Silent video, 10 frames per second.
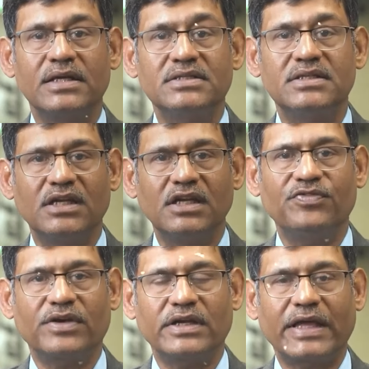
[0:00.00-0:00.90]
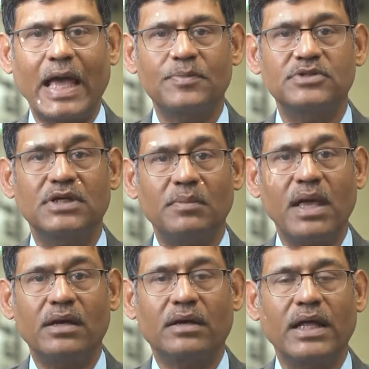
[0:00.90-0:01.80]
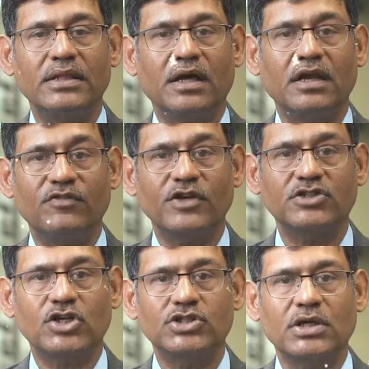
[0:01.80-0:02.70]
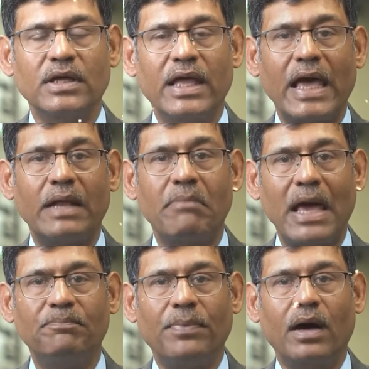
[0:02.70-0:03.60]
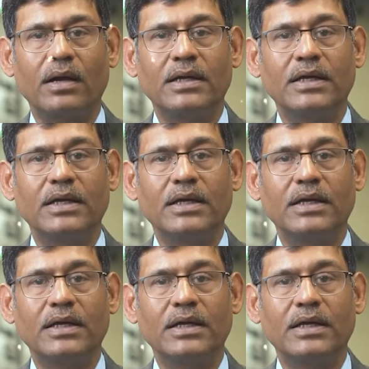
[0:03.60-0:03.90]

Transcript: Significant gaps remain in our healthcare infrastructure and manpower